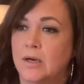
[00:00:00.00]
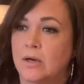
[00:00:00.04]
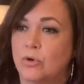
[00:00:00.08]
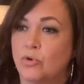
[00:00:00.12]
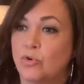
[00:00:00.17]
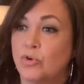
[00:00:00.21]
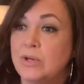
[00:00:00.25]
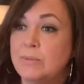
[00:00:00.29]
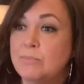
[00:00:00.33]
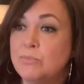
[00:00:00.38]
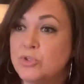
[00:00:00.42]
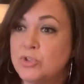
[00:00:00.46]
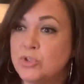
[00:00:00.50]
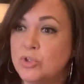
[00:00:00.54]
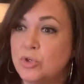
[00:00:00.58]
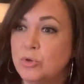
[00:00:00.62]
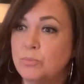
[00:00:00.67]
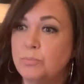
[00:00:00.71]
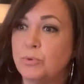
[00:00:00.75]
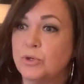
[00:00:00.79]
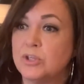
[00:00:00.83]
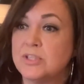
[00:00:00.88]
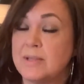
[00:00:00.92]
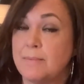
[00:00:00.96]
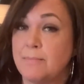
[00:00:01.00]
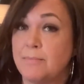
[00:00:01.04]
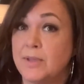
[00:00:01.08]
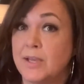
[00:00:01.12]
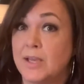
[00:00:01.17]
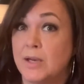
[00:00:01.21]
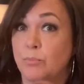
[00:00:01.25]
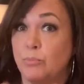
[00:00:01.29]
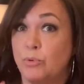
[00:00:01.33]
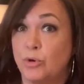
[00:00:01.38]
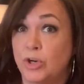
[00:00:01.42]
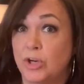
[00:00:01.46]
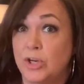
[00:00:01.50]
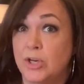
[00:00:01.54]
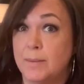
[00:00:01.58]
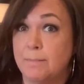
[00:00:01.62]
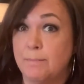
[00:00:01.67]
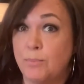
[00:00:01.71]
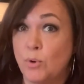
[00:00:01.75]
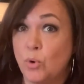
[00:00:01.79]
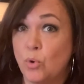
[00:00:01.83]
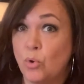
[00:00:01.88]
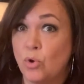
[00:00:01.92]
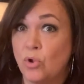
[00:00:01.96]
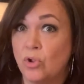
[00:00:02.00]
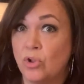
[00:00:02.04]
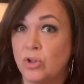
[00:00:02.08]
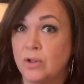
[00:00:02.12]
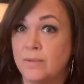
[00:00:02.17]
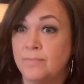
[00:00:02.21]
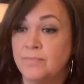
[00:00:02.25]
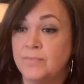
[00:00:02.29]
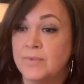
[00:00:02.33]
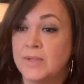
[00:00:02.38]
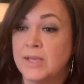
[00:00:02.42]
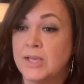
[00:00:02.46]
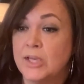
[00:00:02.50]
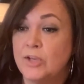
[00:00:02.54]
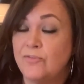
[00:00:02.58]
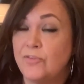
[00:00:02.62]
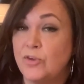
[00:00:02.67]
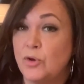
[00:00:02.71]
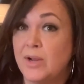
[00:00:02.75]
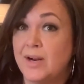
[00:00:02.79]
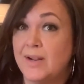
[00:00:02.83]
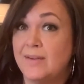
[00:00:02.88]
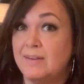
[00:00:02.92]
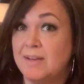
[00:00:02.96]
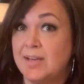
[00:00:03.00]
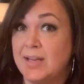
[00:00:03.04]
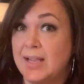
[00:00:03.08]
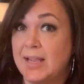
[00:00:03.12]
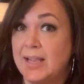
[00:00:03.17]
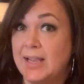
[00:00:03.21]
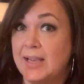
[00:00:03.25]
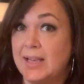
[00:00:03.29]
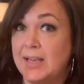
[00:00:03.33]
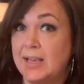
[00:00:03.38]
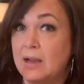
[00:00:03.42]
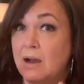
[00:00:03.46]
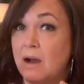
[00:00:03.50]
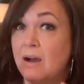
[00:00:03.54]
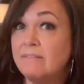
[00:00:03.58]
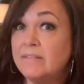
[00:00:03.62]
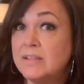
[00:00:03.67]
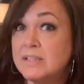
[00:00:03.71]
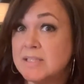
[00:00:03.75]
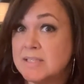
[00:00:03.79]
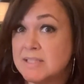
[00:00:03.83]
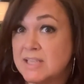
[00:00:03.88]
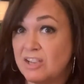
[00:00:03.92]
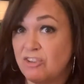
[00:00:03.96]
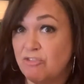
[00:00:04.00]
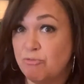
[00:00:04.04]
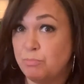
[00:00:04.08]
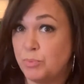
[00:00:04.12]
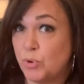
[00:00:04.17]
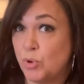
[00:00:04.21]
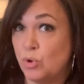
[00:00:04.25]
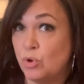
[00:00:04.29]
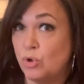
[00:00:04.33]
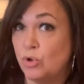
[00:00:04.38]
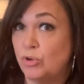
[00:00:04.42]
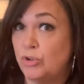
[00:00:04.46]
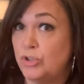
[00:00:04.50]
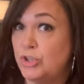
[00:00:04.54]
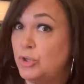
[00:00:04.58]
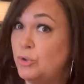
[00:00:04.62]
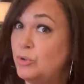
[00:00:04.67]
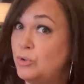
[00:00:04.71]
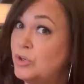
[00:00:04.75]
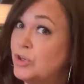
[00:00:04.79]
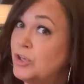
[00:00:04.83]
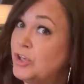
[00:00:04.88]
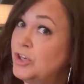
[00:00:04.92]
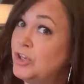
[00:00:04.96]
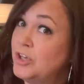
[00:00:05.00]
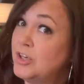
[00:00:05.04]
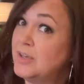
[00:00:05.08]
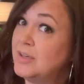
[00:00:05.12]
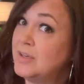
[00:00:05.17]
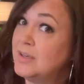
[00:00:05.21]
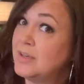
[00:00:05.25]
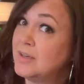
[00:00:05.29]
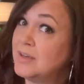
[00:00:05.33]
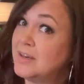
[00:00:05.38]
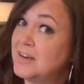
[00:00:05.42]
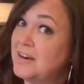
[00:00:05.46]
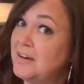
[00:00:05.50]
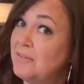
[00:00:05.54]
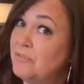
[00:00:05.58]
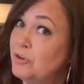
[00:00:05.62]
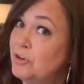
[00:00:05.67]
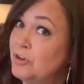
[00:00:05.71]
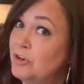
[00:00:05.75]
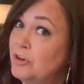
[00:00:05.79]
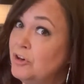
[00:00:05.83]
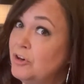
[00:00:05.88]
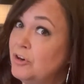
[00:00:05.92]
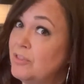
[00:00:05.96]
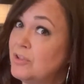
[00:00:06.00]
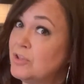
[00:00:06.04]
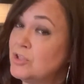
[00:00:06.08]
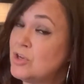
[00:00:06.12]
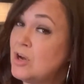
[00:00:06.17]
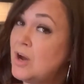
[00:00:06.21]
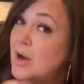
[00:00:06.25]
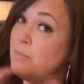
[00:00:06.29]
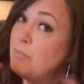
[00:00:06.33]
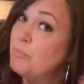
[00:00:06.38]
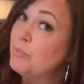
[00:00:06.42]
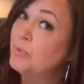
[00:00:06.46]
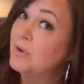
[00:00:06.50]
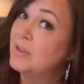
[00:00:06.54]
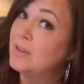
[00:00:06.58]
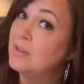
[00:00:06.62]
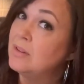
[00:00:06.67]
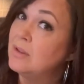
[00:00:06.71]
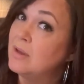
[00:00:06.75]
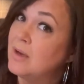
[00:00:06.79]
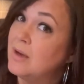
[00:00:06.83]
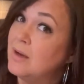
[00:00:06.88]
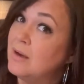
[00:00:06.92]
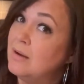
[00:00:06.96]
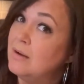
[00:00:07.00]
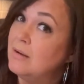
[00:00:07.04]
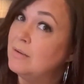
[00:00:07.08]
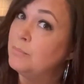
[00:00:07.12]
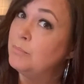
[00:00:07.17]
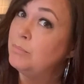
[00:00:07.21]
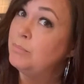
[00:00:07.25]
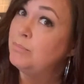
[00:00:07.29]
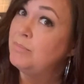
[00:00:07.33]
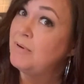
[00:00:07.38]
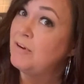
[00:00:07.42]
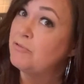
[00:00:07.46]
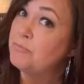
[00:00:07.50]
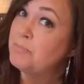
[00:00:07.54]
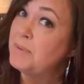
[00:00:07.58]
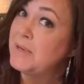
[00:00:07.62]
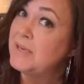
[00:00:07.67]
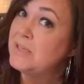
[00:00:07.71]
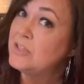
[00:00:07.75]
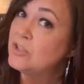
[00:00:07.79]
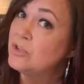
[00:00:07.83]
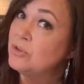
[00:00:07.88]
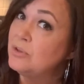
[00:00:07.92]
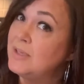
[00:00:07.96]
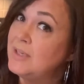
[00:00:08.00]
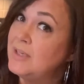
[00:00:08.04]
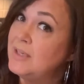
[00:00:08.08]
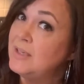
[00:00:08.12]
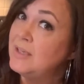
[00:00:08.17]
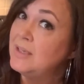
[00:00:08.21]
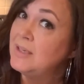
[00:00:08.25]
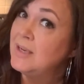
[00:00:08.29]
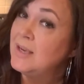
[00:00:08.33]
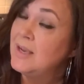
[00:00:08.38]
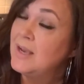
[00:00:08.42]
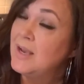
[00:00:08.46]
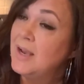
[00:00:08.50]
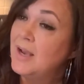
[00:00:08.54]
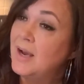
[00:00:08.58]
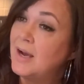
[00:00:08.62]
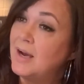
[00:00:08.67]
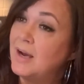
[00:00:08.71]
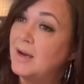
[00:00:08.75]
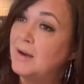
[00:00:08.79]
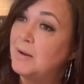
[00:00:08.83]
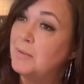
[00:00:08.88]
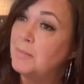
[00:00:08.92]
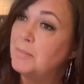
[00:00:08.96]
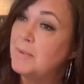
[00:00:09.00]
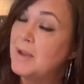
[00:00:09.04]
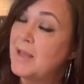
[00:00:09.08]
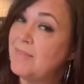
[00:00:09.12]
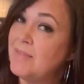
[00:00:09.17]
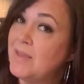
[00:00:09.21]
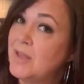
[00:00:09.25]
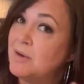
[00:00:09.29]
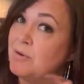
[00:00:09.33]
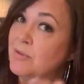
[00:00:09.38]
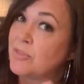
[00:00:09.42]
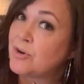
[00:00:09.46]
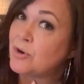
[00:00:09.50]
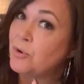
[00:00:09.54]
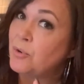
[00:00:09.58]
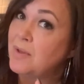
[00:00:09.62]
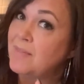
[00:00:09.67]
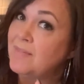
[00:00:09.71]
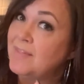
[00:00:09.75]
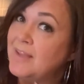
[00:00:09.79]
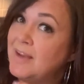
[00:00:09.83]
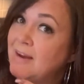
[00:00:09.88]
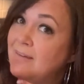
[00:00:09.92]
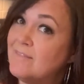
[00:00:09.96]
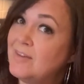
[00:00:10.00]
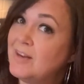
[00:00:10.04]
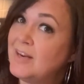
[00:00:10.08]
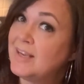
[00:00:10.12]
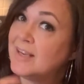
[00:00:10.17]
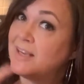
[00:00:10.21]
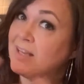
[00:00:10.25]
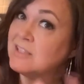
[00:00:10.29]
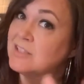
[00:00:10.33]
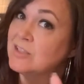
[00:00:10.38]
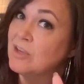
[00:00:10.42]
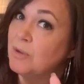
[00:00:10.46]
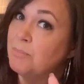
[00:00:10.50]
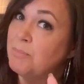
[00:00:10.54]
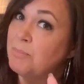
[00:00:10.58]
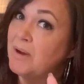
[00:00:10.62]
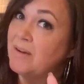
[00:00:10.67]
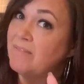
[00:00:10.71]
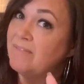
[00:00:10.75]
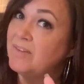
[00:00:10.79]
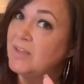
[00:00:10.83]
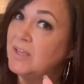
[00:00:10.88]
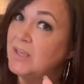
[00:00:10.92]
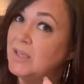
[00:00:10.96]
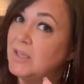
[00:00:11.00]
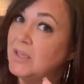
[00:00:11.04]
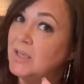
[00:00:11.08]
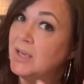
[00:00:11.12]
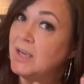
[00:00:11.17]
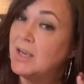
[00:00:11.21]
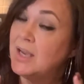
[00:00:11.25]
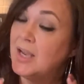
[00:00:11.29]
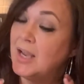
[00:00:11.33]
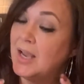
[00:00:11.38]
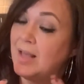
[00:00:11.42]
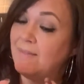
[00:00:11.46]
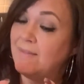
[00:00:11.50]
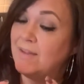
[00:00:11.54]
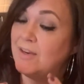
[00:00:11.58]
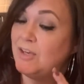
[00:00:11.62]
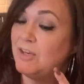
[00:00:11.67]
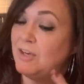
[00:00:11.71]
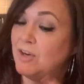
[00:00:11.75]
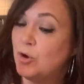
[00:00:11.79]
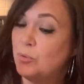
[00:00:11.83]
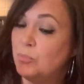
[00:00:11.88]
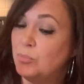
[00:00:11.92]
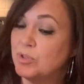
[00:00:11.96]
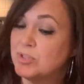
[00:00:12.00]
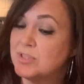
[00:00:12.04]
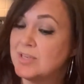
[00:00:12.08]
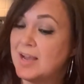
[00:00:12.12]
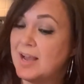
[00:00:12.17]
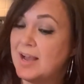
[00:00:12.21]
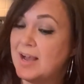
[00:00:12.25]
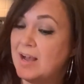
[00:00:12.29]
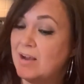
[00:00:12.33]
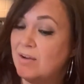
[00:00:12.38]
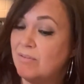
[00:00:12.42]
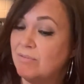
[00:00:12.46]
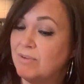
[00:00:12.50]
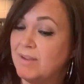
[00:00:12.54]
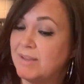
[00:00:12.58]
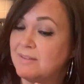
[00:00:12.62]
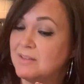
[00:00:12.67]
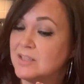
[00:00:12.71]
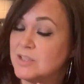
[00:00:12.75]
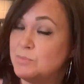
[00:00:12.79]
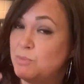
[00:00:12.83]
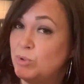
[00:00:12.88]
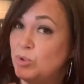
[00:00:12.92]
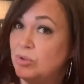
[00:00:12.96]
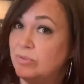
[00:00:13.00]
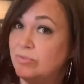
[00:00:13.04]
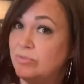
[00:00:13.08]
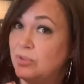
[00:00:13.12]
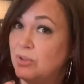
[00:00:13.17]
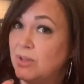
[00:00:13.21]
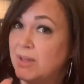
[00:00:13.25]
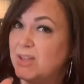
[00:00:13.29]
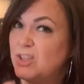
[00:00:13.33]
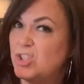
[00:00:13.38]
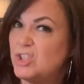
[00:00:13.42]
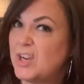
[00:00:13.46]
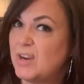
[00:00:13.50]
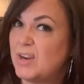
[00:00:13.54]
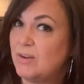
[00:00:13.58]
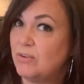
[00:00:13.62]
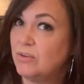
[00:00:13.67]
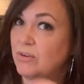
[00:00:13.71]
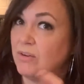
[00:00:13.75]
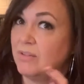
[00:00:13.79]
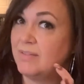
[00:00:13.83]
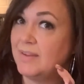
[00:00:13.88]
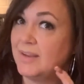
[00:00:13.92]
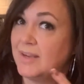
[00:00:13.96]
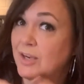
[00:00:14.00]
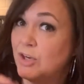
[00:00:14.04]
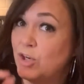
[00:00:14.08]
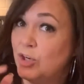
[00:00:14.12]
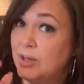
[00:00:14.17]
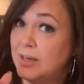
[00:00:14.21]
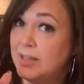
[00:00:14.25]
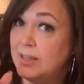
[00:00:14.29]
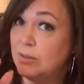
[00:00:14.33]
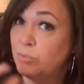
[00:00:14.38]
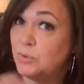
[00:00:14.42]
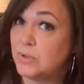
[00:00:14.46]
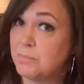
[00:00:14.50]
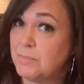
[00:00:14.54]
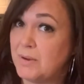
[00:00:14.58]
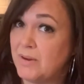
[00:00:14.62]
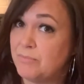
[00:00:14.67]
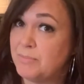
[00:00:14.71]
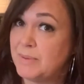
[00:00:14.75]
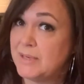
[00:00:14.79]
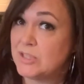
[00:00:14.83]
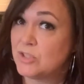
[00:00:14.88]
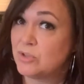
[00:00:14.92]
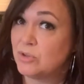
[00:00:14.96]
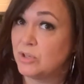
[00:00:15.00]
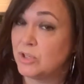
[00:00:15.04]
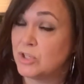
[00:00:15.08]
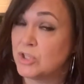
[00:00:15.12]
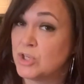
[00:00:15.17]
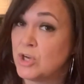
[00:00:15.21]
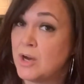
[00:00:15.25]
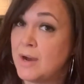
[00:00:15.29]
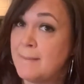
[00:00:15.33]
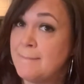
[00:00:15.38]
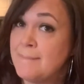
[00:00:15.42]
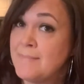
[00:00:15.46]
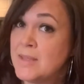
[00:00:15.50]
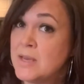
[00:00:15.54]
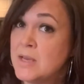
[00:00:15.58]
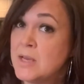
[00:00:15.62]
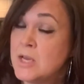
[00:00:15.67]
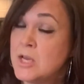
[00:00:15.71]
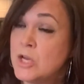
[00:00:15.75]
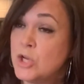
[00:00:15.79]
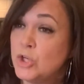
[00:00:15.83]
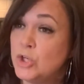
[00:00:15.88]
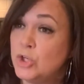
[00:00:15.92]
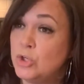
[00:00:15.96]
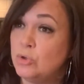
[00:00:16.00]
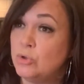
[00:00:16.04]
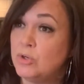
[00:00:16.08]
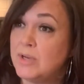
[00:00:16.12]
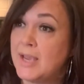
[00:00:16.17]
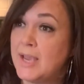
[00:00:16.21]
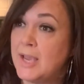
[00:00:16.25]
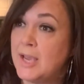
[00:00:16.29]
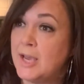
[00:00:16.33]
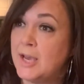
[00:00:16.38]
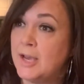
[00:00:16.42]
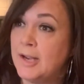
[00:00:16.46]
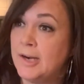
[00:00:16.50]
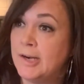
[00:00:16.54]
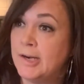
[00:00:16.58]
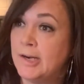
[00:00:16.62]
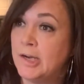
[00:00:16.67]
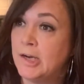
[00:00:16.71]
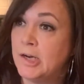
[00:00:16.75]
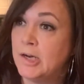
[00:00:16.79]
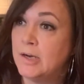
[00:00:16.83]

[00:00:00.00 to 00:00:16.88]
cream soup or something and put it in a bowl, if you had an oven safe bowl, you could cover the top with puff pastry and then throw it in the oven. It gets all puffy, and then you'd almost have like this beautiful like chowder thing underneath with puff pastry on top. You can